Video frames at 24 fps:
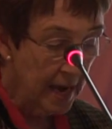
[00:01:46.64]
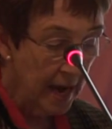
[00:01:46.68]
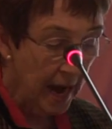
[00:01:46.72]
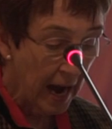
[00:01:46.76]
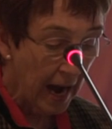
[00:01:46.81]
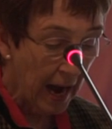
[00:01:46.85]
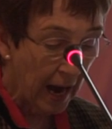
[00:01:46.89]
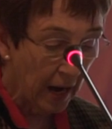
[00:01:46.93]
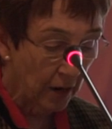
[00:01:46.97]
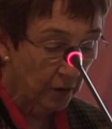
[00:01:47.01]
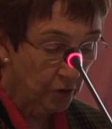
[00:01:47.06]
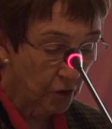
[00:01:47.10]

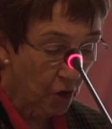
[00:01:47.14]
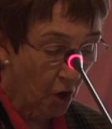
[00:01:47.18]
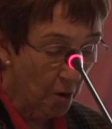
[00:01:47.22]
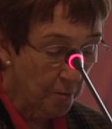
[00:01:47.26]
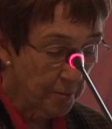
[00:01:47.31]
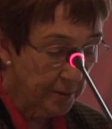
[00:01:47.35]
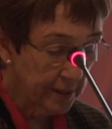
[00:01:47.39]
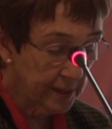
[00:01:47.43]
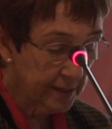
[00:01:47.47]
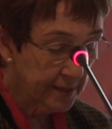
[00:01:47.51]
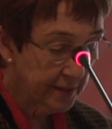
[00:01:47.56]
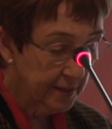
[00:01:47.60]
How
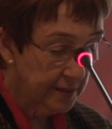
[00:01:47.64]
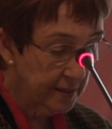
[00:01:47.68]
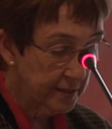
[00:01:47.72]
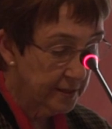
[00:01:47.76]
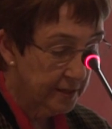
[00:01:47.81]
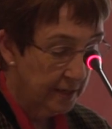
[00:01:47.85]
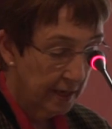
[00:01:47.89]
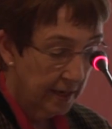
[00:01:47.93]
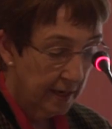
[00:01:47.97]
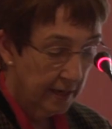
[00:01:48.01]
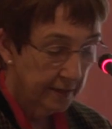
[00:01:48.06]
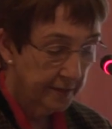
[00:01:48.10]
common is
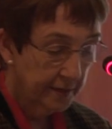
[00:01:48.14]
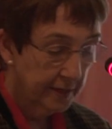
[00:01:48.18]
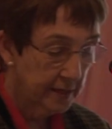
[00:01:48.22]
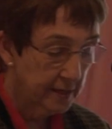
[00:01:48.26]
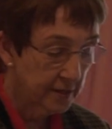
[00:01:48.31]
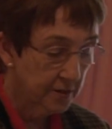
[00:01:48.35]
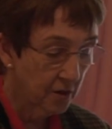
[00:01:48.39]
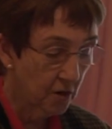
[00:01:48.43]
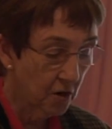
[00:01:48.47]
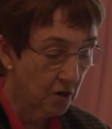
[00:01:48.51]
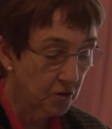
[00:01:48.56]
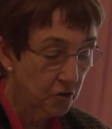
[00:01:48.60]
it?
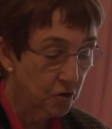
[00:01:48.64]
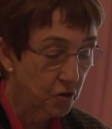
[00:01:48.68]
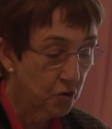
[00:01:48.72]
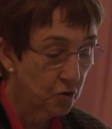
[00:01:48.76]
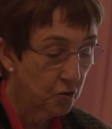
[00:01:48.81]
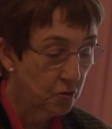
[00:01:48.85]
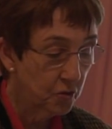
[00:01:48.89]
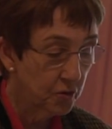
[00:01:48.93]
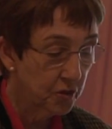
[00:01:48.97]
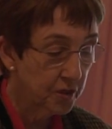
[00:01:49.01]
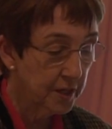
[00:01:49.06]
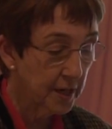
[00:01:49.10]
These are
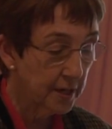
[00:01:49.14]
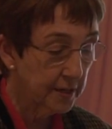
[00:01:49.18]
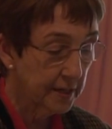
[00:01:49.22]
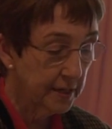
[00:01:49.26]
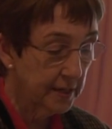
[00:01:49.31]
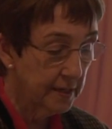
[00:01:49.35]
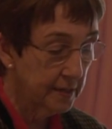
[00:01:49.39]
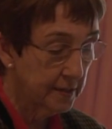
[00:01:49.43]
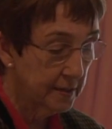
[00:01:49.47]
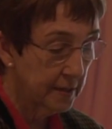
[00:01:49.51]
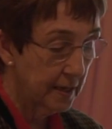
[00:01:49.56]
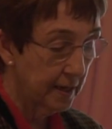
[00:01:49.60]
2
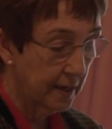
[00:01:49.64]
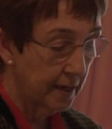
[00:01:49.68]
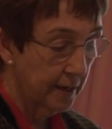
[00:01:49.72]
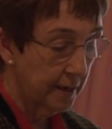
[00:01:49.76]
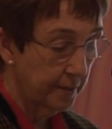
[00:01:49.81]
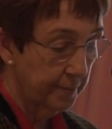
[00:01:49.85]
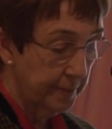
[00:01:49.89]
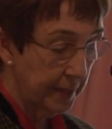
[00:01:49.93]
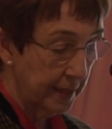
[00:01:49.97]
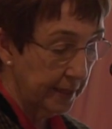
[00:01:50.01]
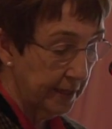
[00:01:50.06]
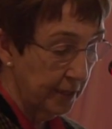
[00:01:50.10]
studies
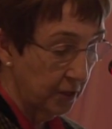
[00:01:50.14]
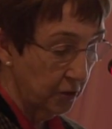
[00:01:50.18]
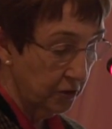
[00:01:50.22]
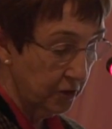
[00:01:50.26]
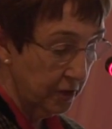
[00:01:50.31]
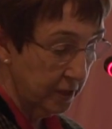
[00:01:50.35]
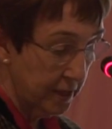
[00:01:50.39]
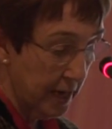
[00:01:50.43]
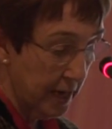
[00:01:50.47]
that looked at